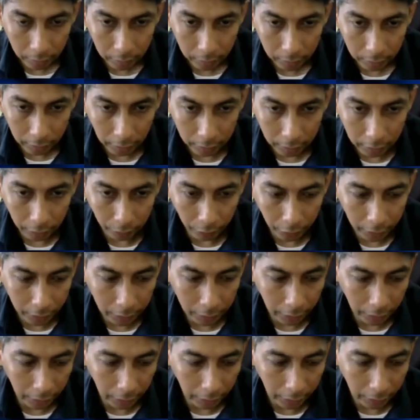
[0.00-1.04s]
starting with
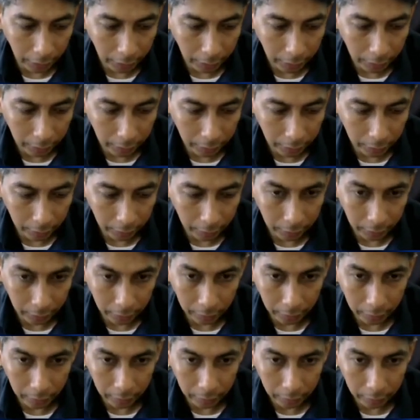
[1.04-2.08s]
a
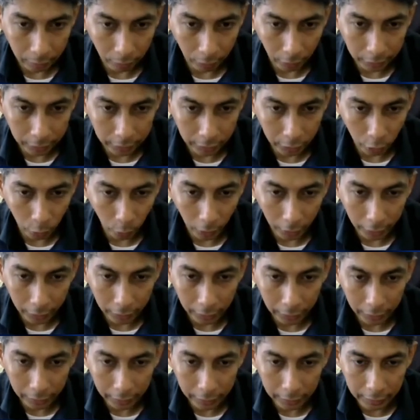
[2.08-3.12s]
101.
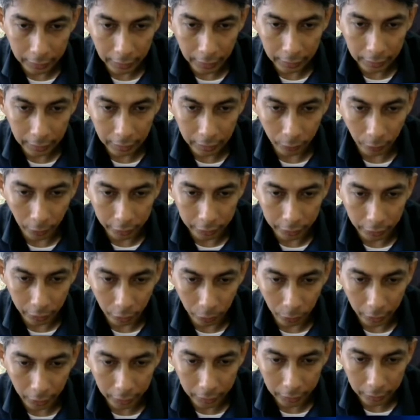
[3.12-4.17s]
In this case, it's
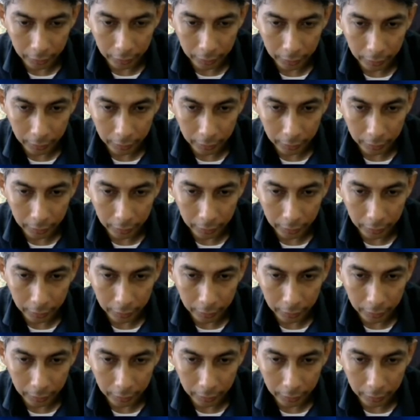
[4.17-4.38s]
101,